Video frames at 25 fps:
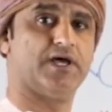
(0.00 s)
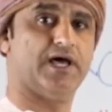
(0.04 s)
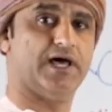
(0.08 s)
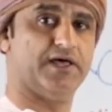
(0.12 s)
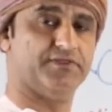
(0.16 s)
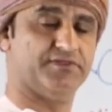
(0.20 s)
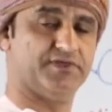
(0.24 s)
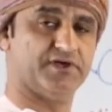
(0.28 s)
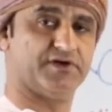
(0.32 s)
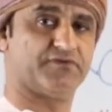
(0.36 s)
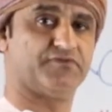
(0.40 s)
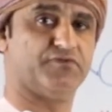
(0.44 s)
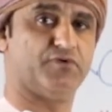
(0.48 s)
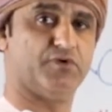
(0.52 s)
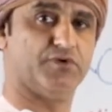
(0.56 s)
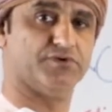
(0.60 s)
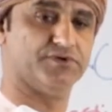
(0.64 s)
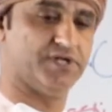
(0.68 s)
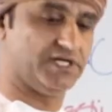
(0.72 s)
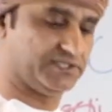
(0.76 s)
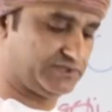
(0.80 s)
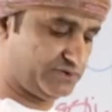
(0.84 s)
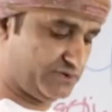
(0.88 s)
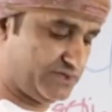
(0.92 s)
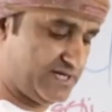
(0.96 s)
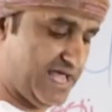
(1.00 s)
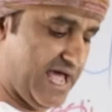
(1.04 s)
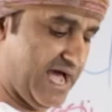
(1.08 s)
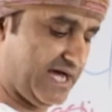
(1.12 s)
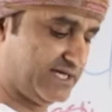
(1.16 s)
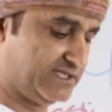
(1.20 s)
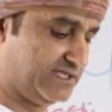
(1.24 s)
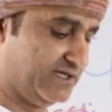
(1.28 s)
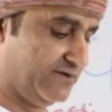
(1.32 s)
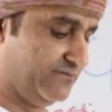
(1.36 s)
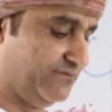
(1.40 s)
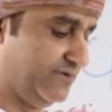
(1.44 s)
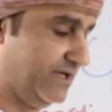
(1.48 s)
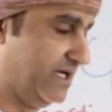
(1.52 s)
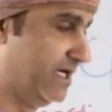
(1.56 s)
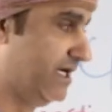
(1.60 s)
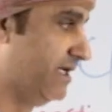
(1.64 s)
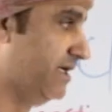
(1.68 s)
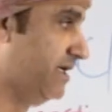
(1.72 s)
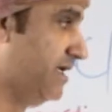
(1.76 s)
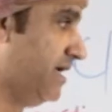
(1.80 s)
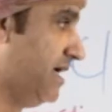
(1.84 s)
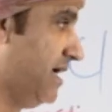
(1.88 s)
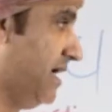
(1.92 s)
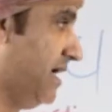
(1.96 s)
and therefore not reactive in